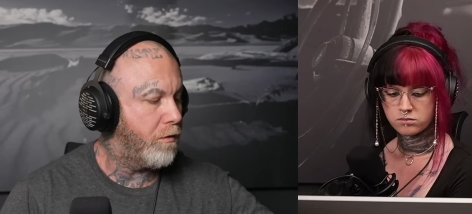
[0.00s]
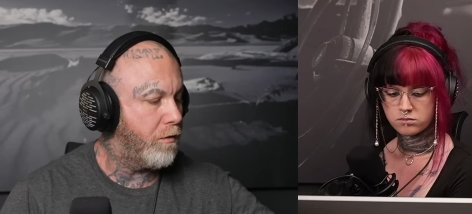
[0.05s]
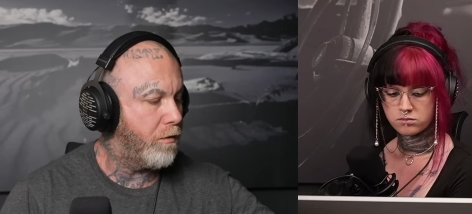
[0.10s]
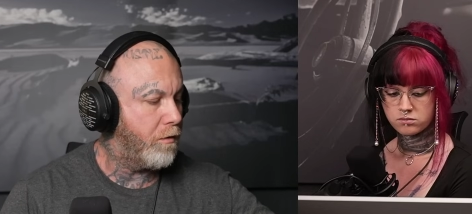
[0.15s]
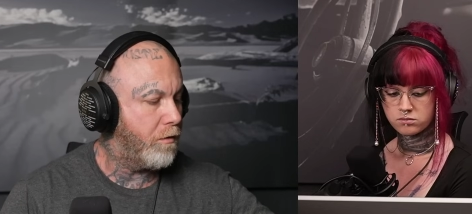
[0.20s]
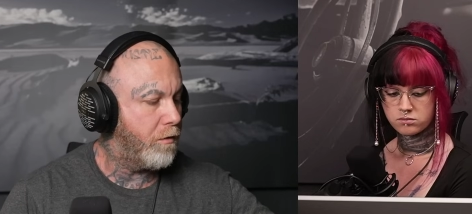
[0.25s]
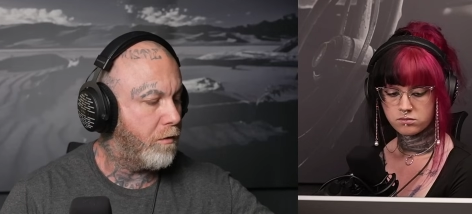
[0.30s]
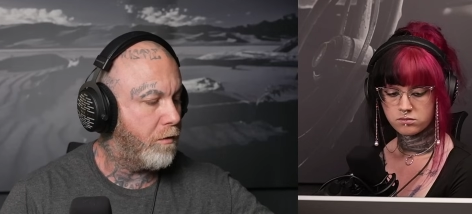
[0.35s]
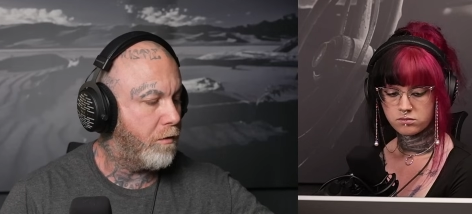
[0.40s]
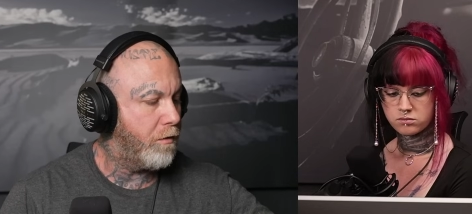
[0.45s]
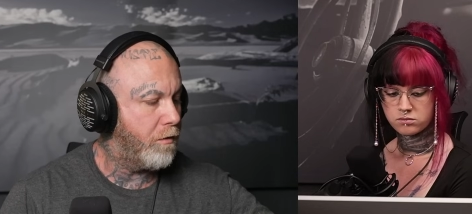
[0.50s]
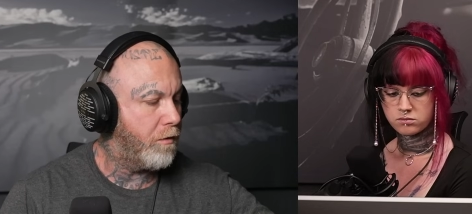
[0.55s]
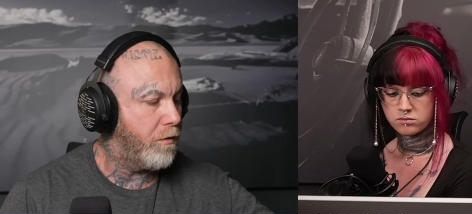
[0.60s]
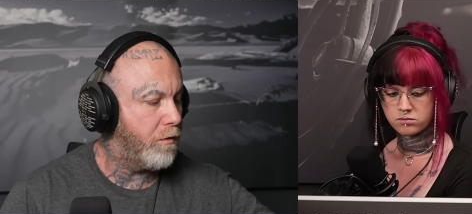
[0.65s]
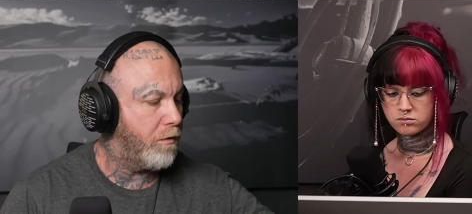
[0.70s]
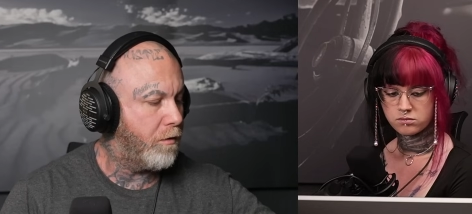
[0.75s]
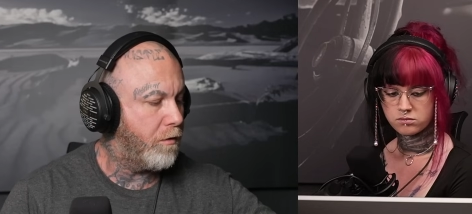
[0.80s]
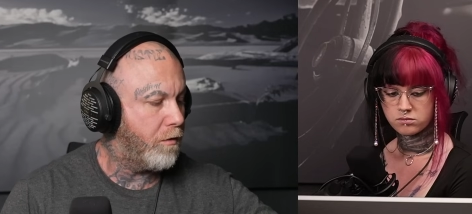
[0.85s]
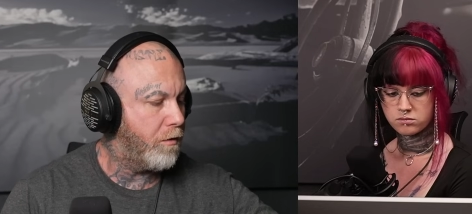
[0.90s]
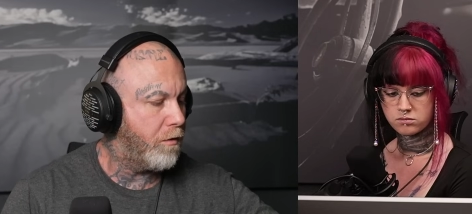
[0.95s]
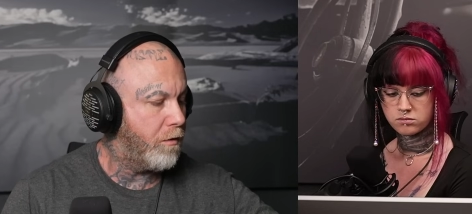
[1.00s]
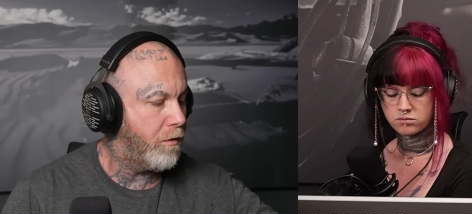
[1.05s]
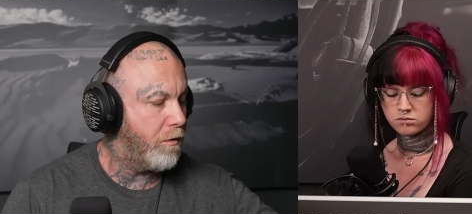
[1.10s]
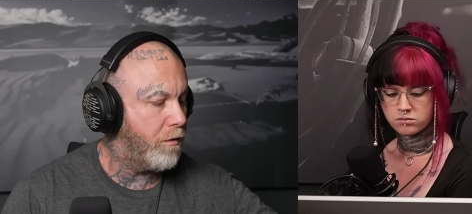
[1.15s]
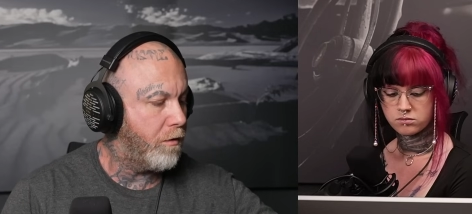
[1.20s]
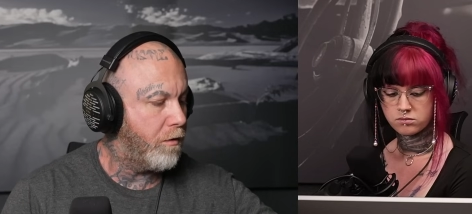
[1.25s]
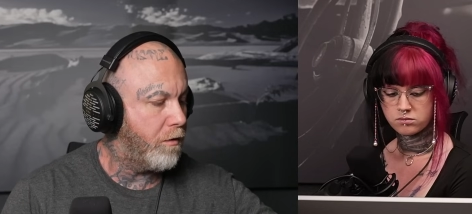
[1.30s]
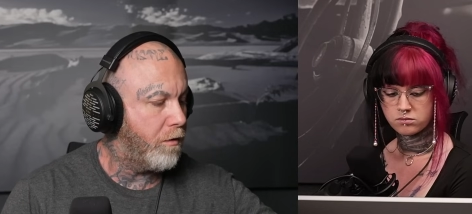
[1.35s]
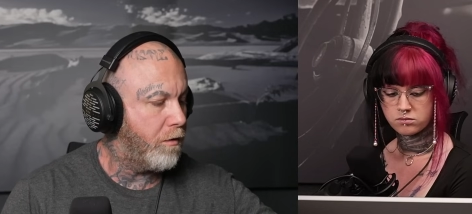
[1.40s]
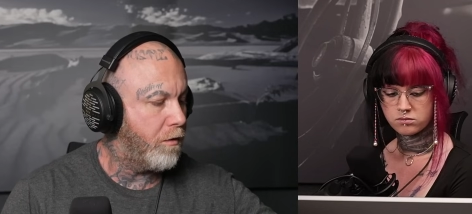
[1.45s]

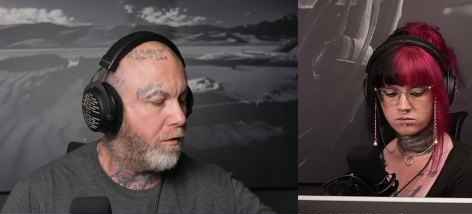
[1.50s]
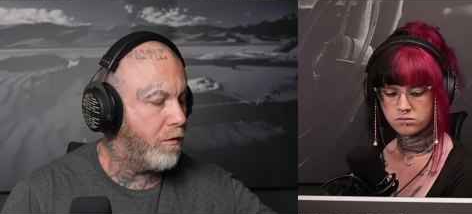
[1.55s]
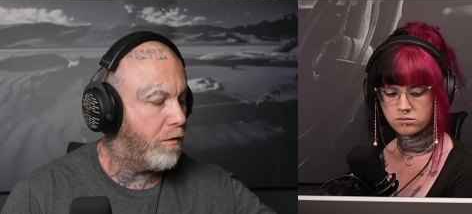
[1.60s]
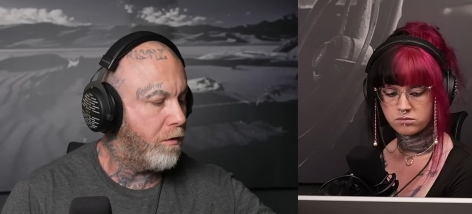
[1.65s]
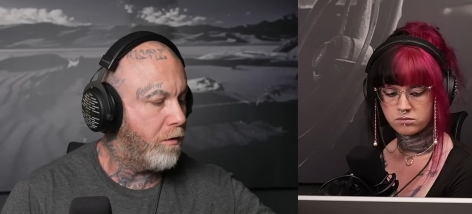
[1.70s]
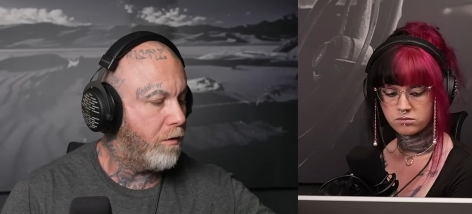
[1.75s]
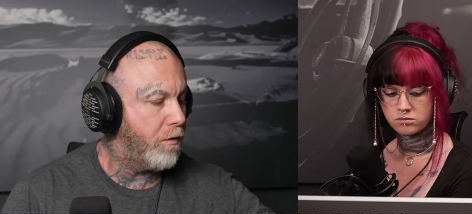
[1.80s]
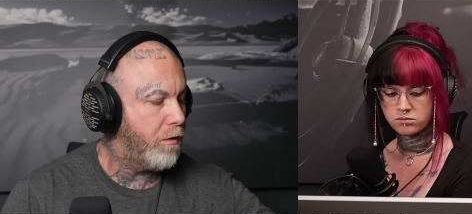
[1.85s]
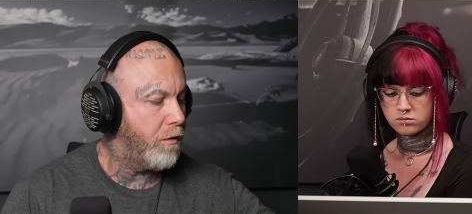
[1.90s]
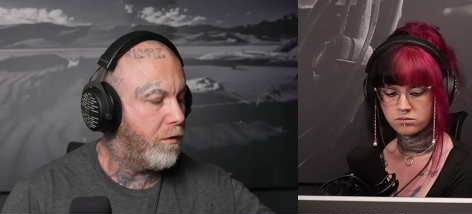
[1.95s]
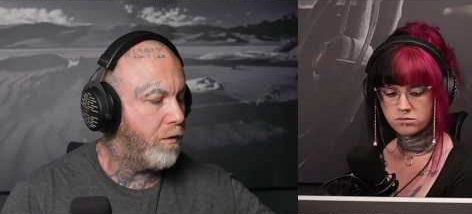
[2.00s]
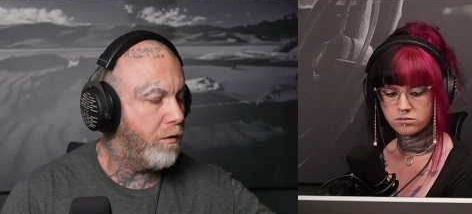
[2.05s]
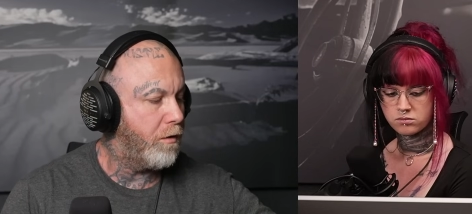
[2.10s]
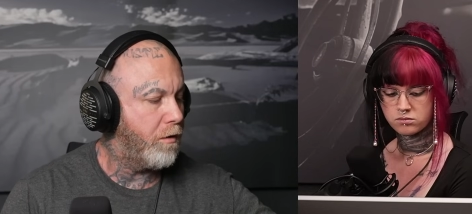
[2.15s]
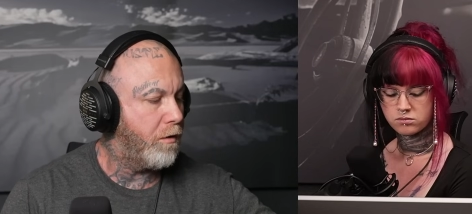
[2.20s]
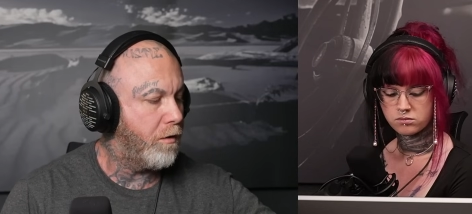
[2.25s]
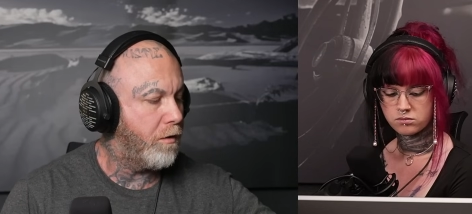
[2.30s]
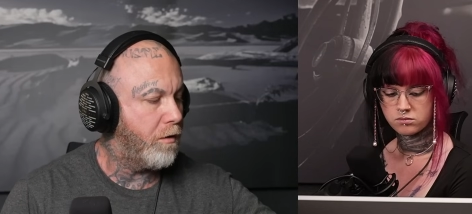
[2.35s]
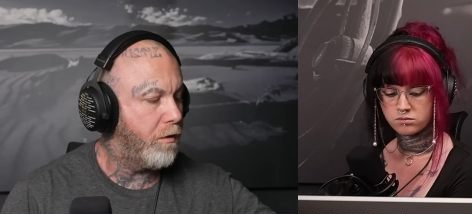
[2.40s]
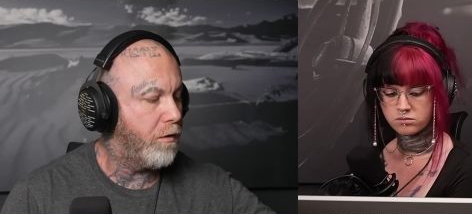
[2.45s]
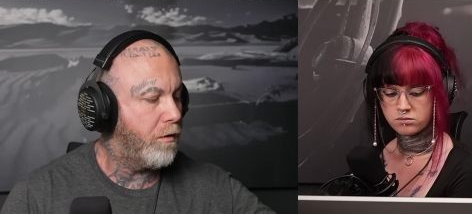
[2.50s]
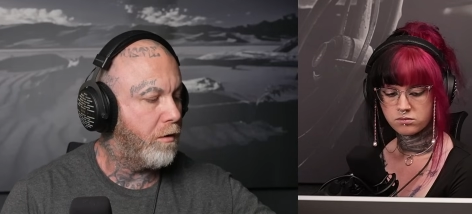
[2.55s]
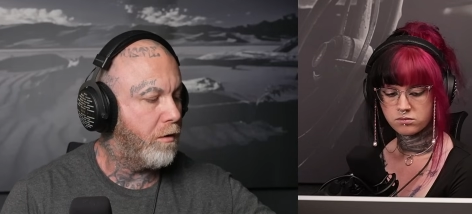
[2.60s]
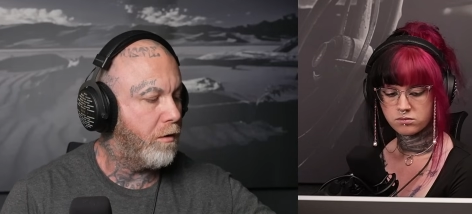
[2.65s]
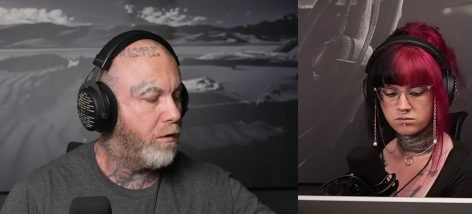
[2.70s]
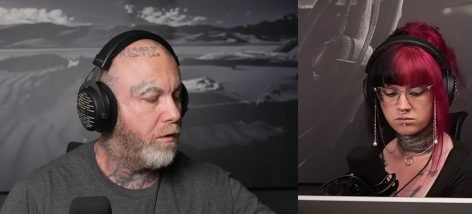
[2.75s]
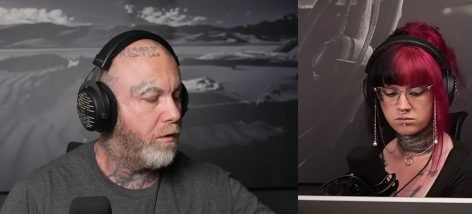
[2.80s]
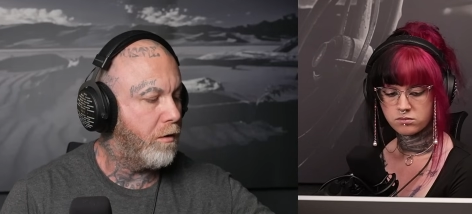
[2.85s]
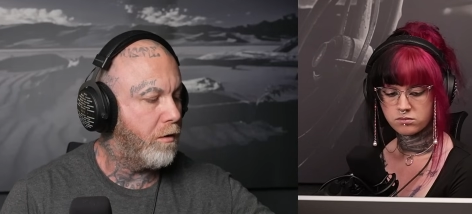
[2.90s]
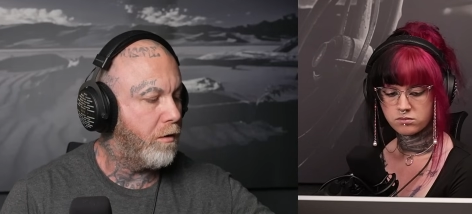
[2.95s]

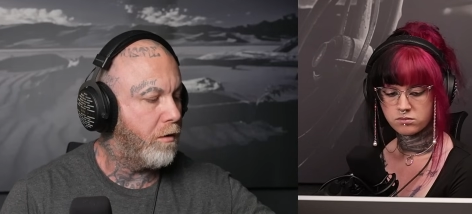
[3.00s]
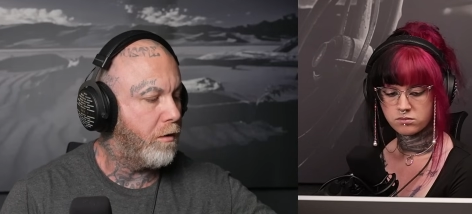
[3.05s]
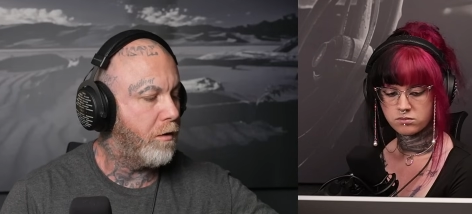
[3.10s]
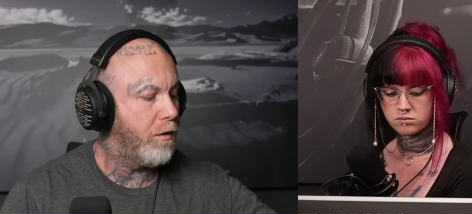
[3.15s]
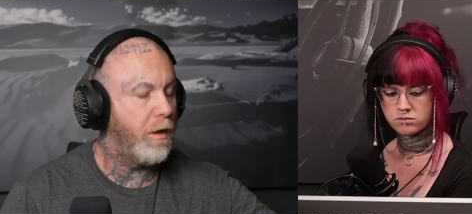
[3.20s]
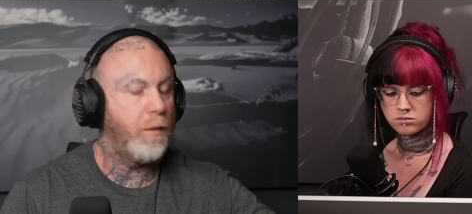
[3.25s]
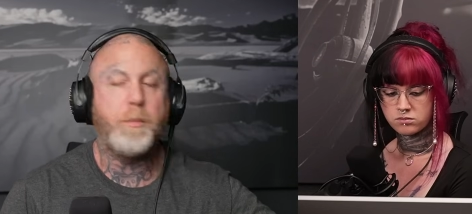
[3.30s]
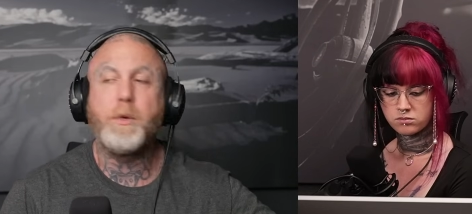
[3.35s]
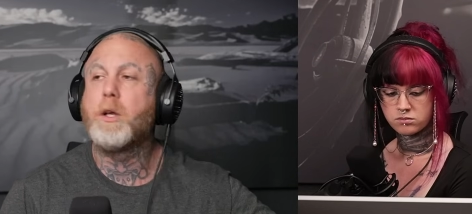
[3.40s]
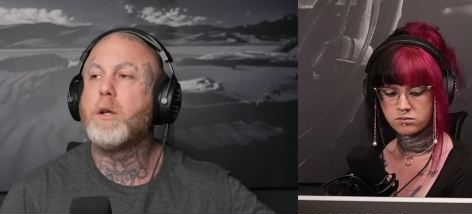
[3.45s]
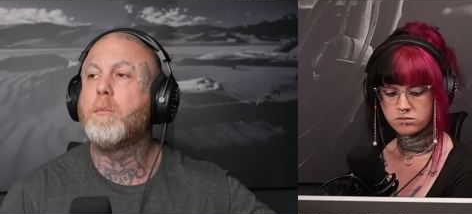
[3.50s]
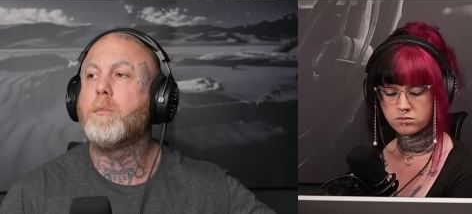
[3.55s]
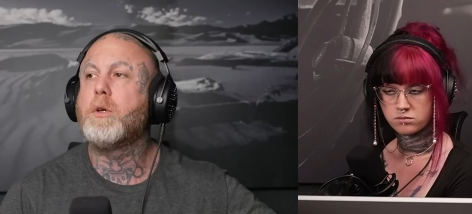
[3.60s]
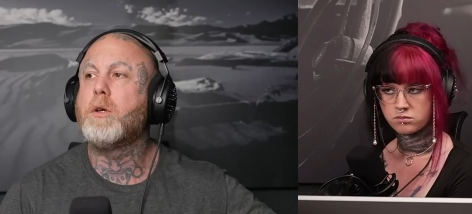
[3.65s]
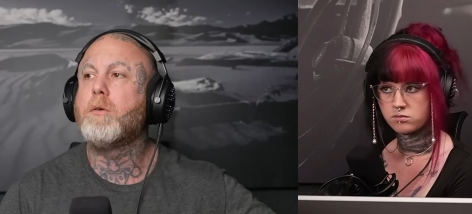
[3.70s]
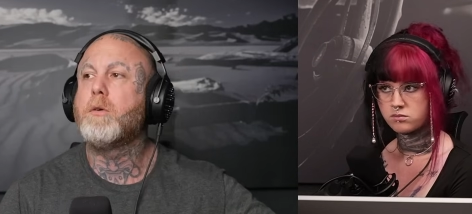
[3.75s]
[no speech]